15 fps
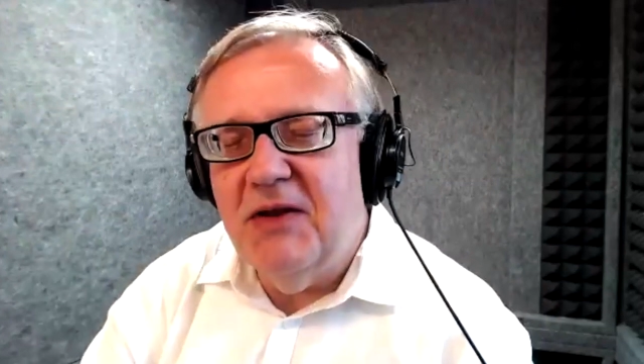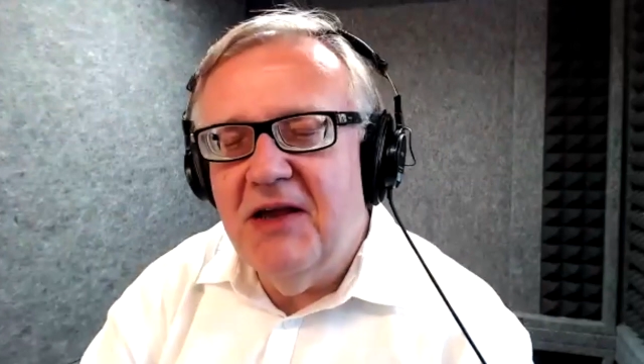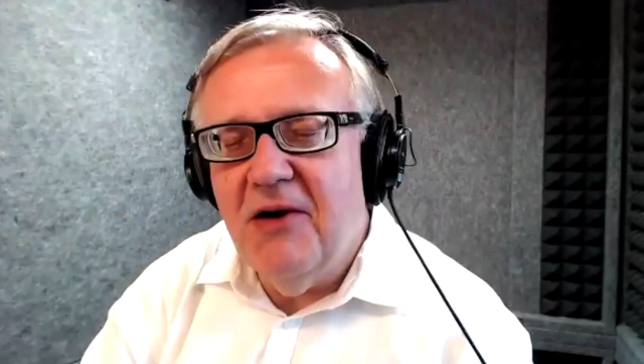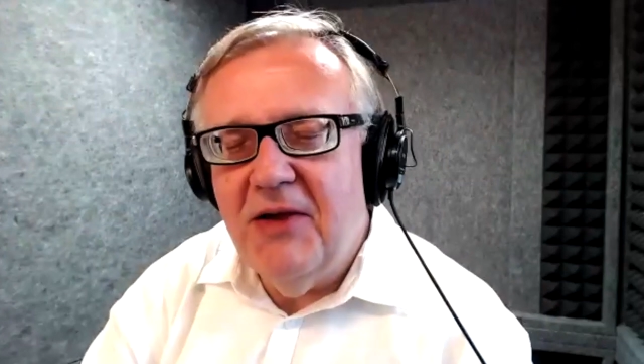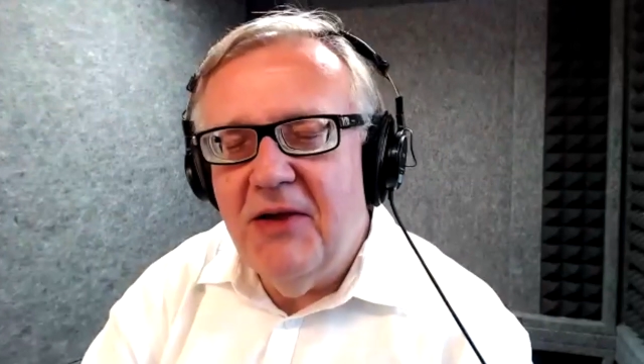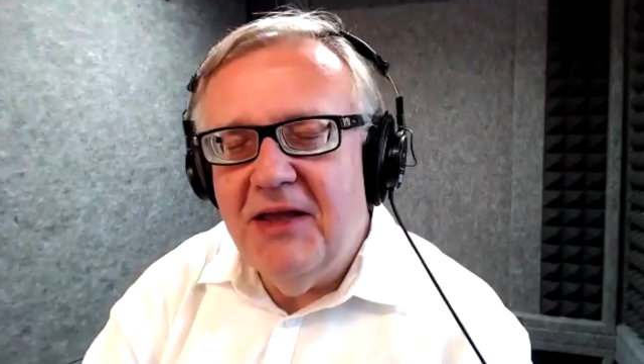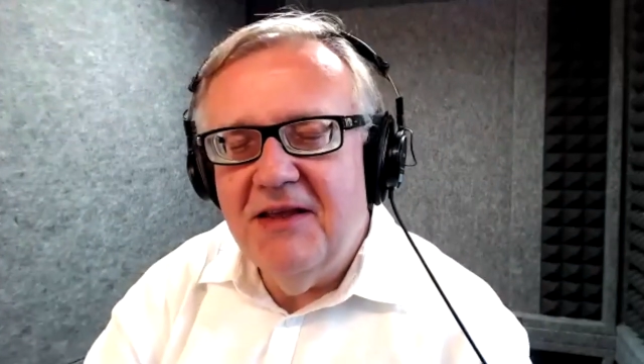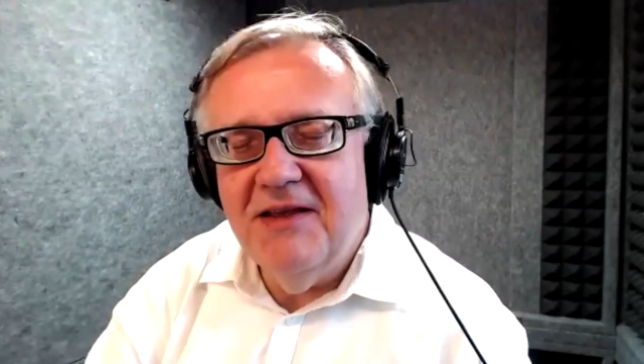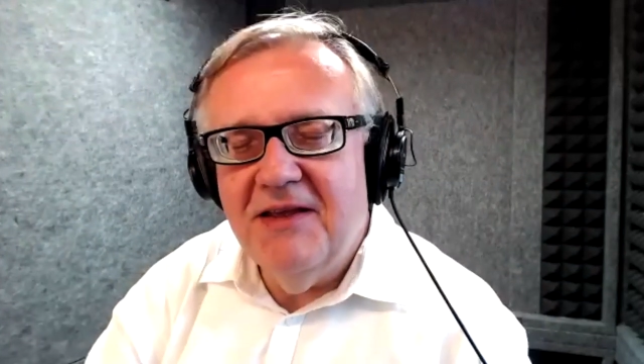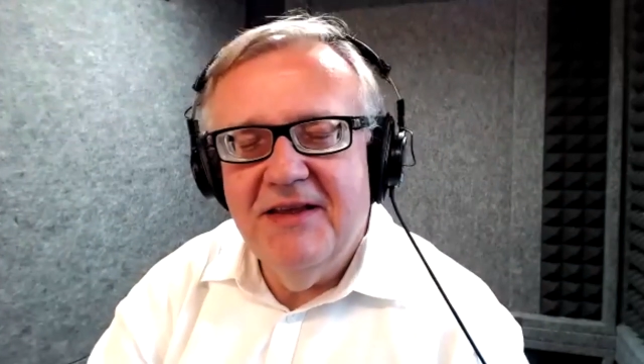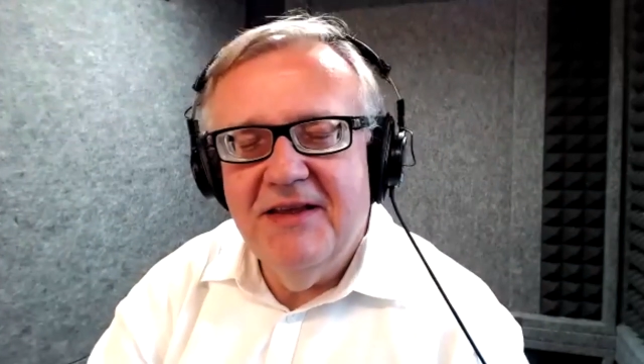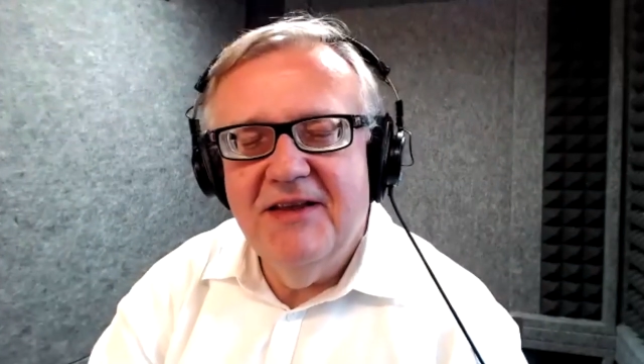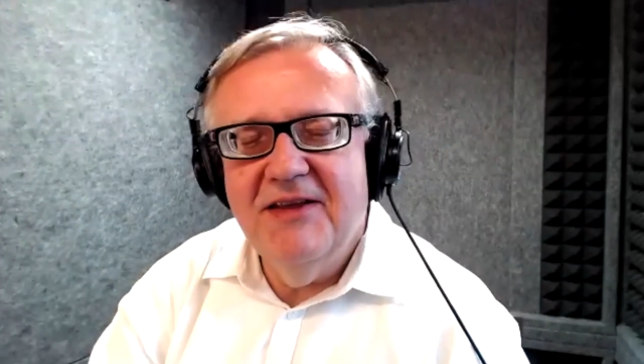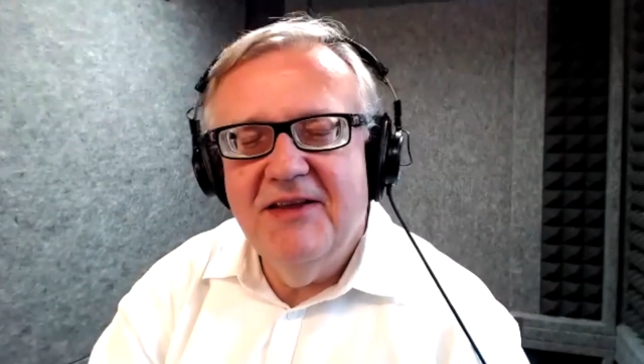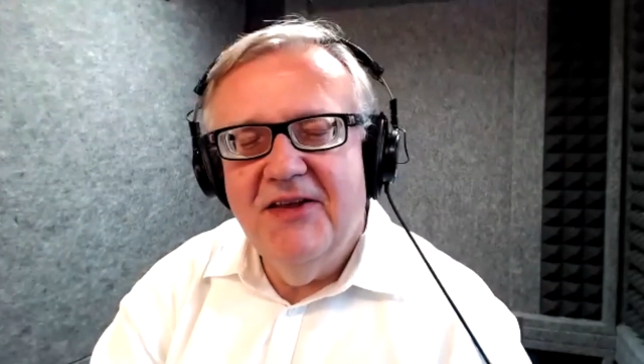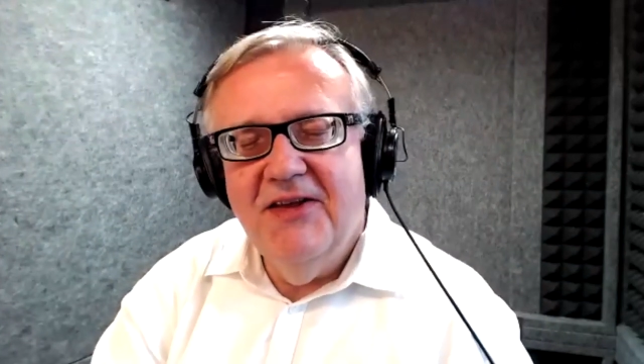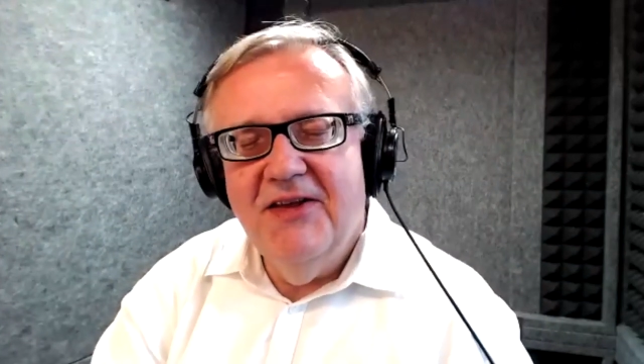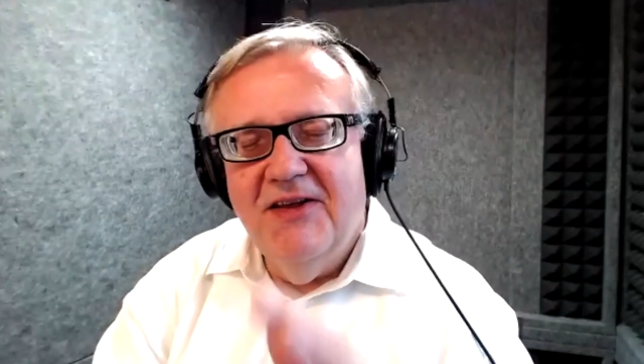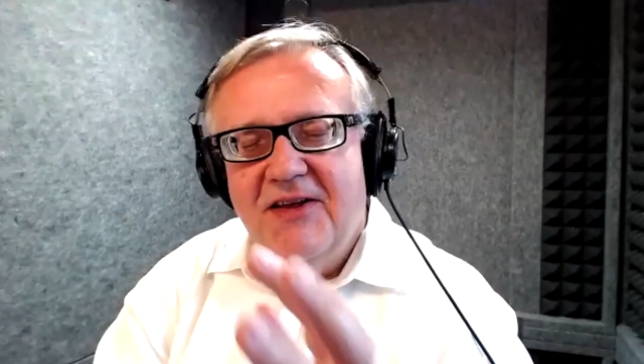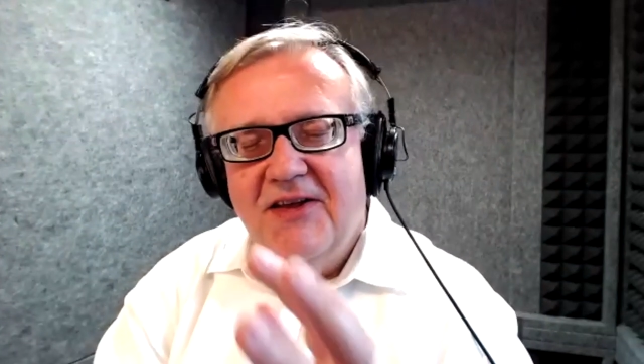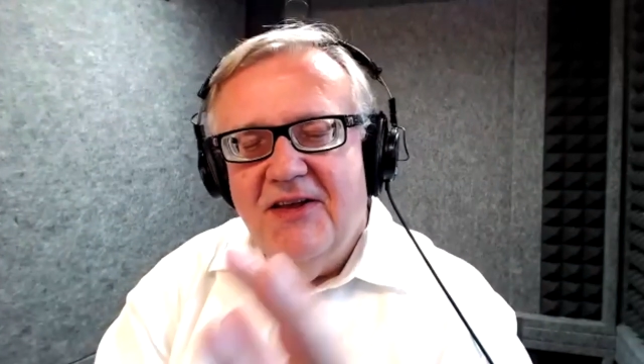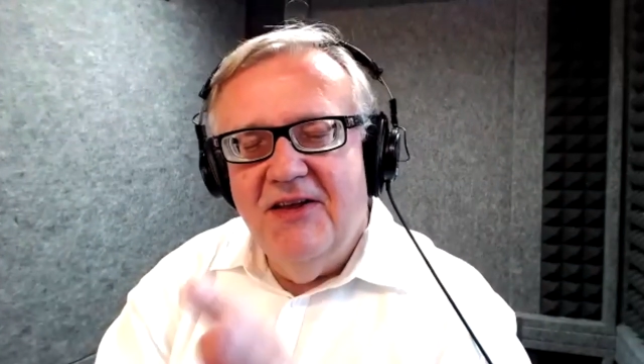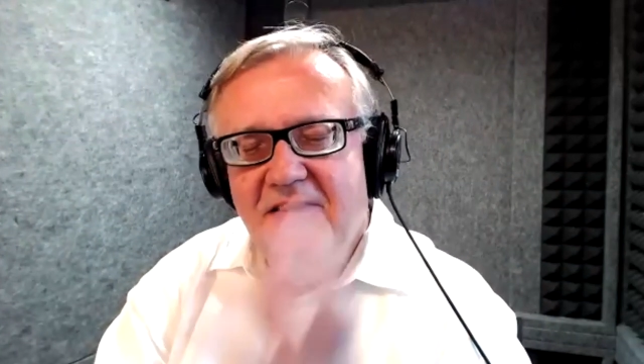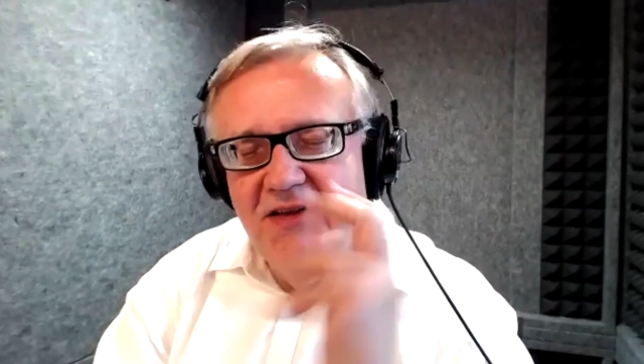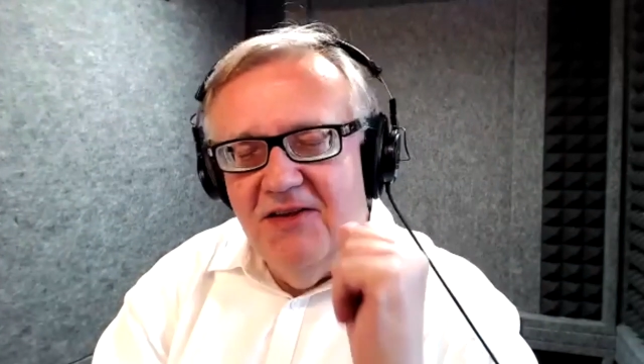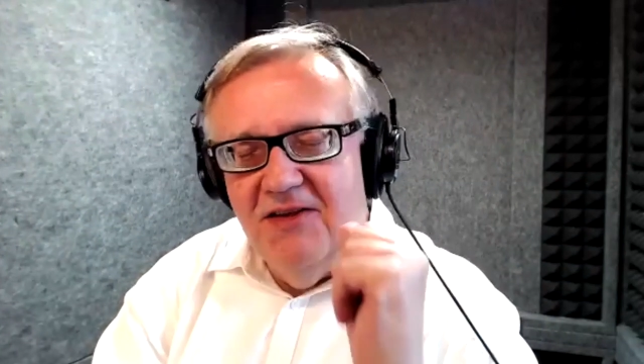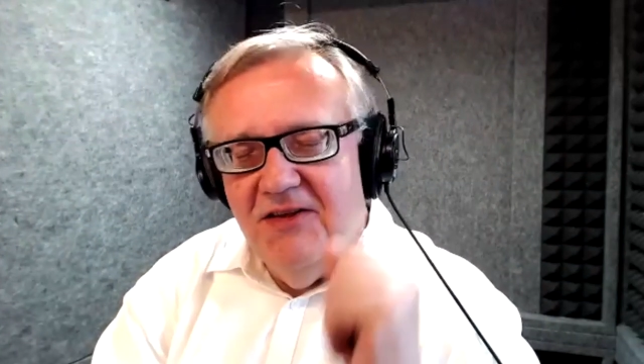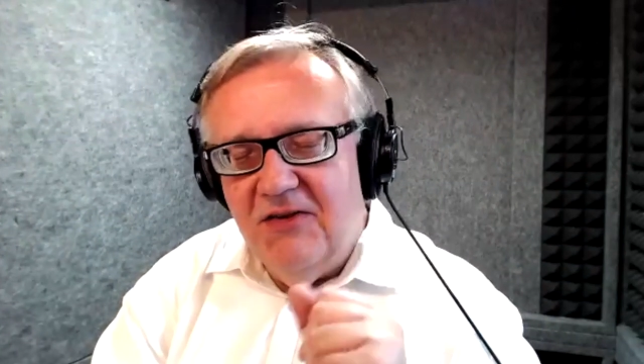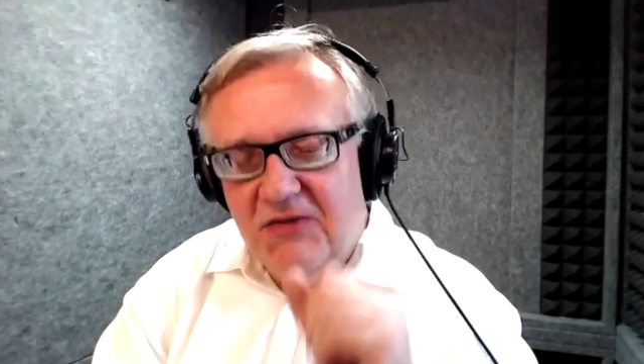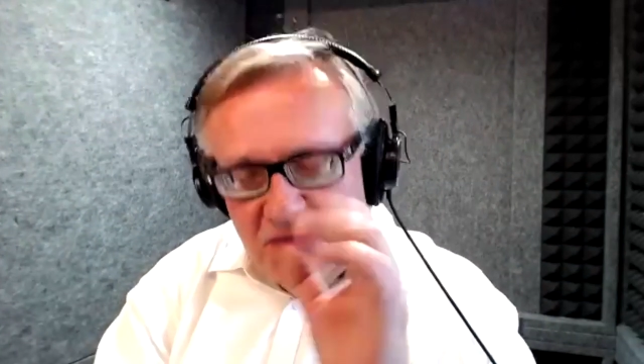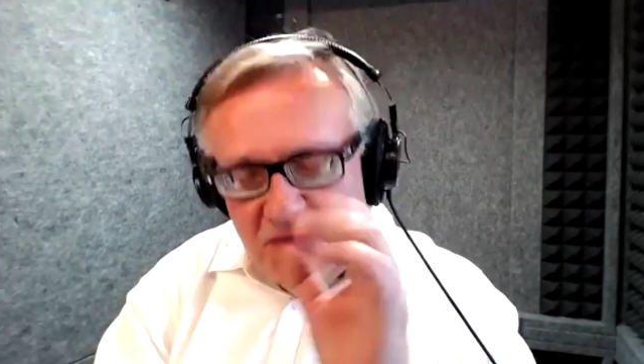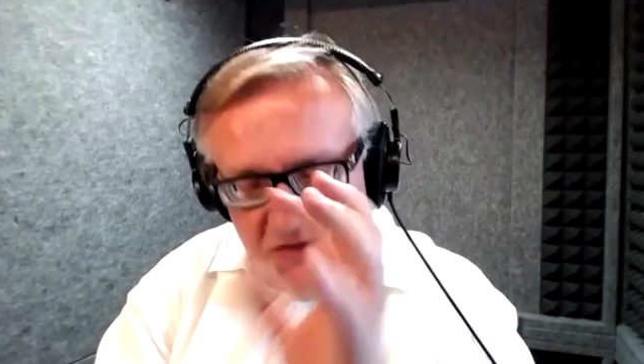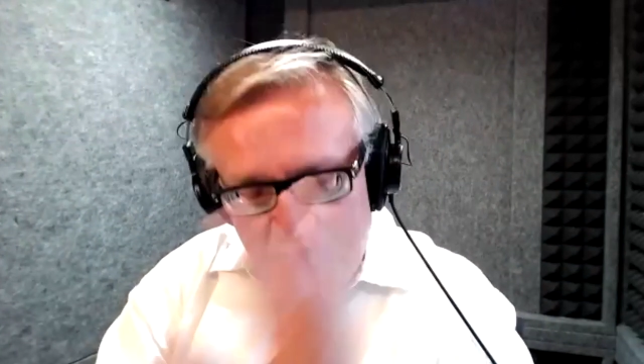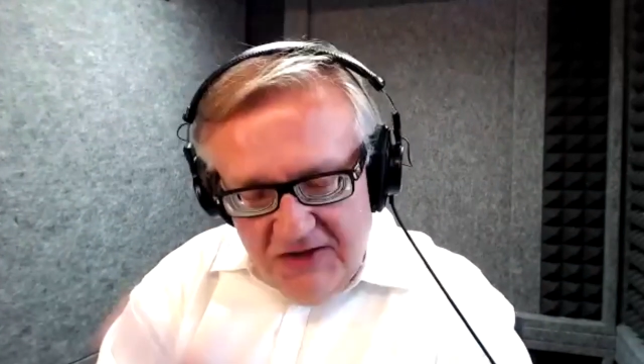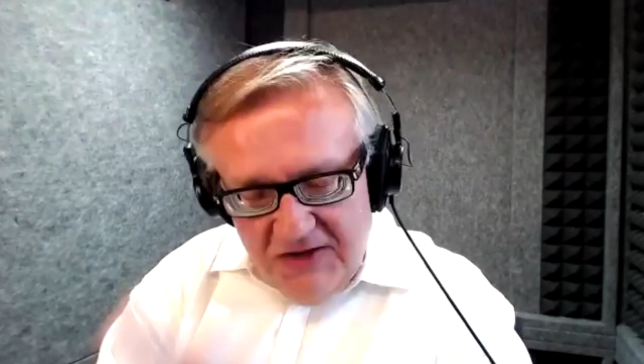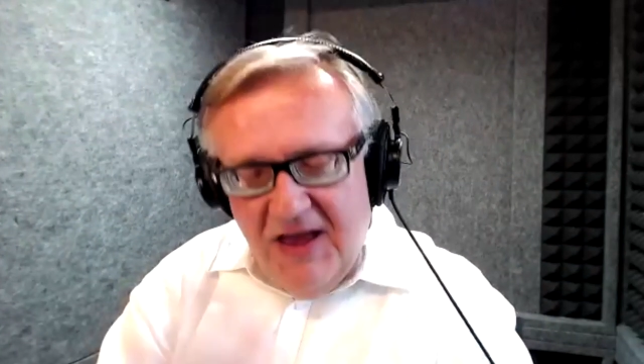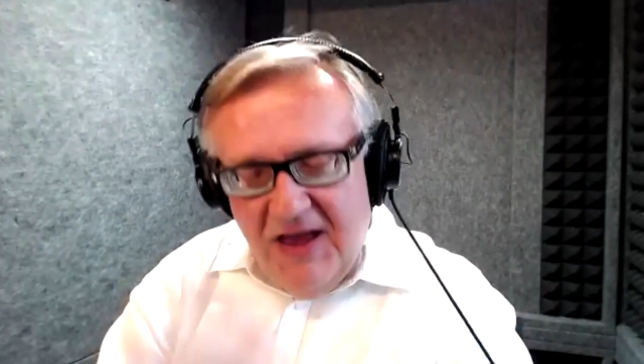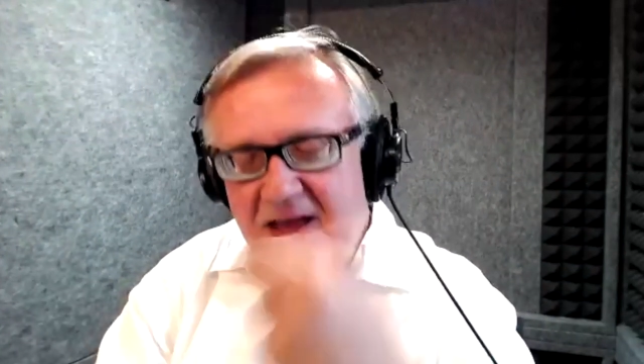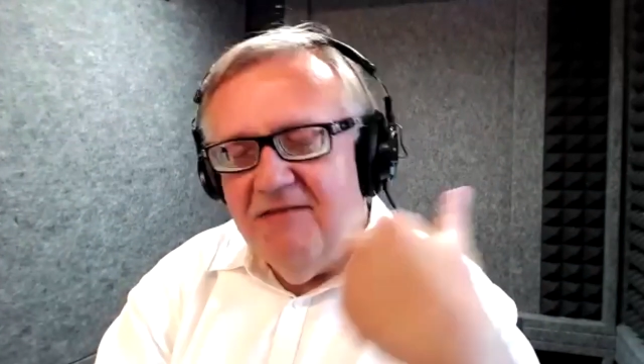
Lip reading: going. You see that,